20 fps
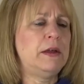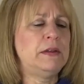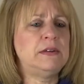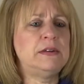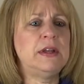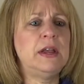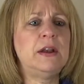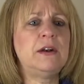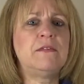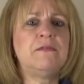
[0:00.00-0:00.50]

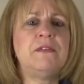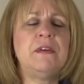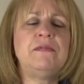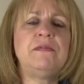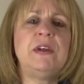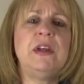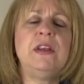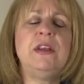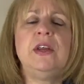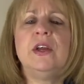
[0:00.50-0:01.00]
10 or
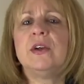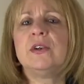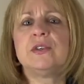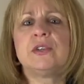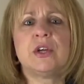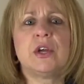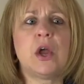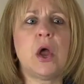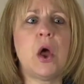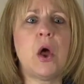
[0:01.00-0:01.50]
15
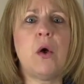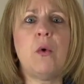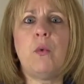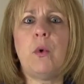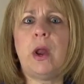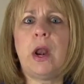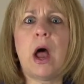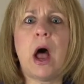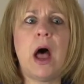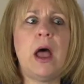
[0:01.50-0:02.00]
years ago
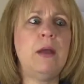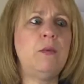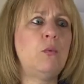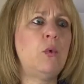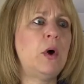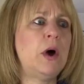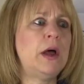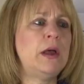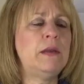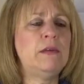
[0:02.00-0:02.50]
when I
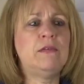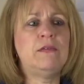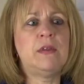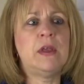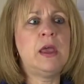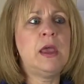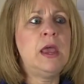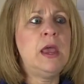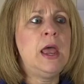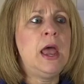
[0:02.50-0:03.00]
was
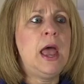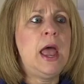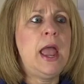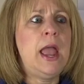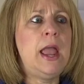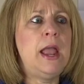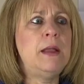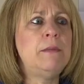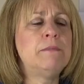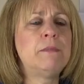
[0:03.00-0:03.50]

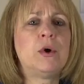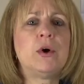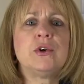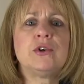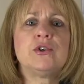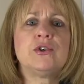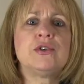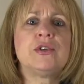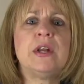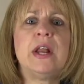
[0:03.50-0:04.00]
a
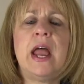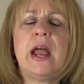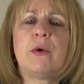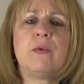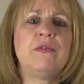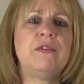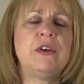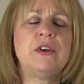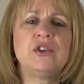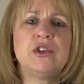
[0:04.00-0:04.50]
mergers and
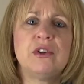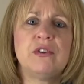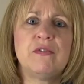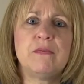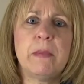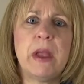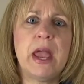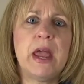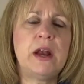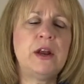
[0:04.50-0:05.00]
acquisitions
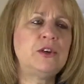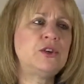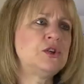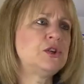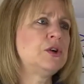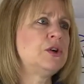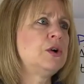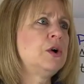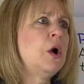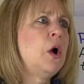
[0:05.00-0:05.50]

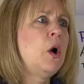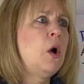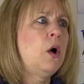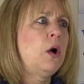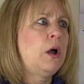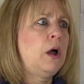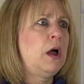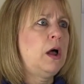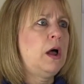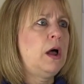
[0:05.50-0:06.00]
manager,
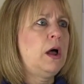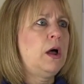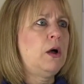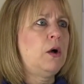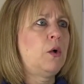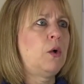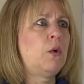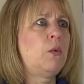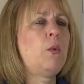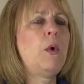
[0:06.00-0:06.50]

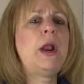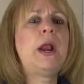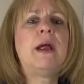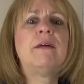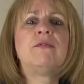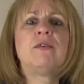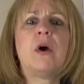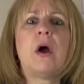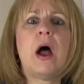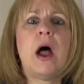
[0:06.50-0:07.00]
or
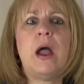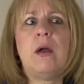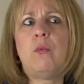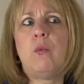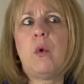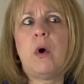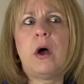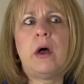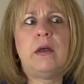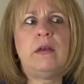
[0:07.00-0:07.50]
whenever I
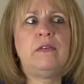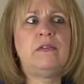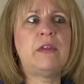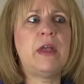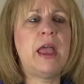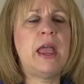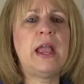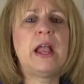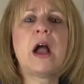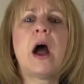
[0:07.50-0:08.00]
was
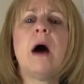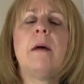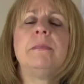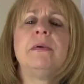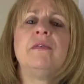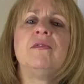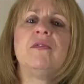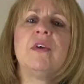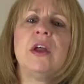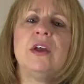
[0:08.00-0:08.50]
a
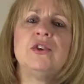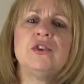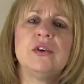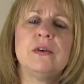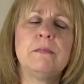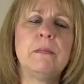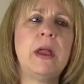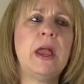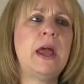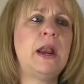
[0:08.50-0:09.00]

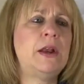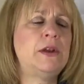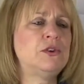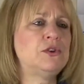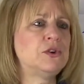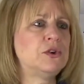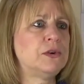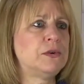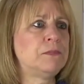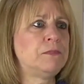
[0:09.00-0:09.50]
compensation
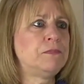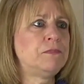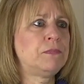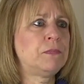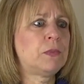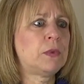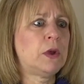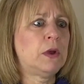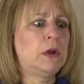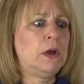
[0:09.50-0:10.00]
manager,
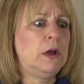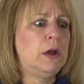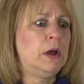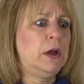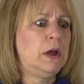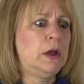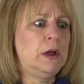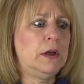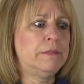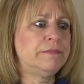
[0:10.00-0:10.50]

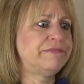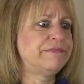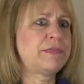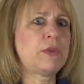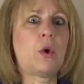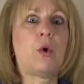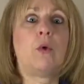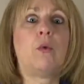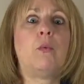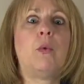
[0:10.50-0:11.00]

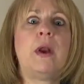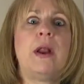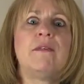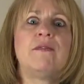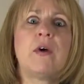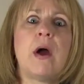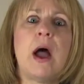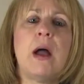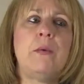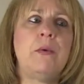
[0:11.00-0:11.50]
or
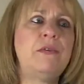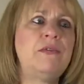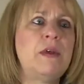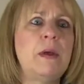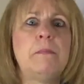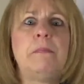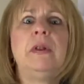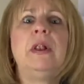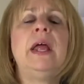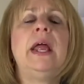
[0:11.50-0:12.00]
whenever I was
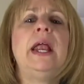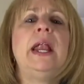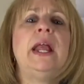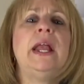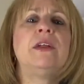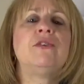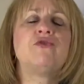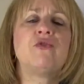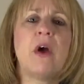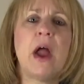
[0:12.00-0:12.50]
a
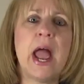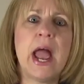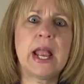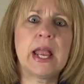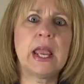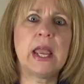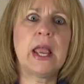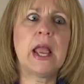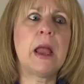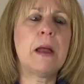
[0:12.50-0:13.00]
planning and
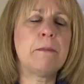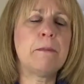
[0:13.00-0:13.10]
tracking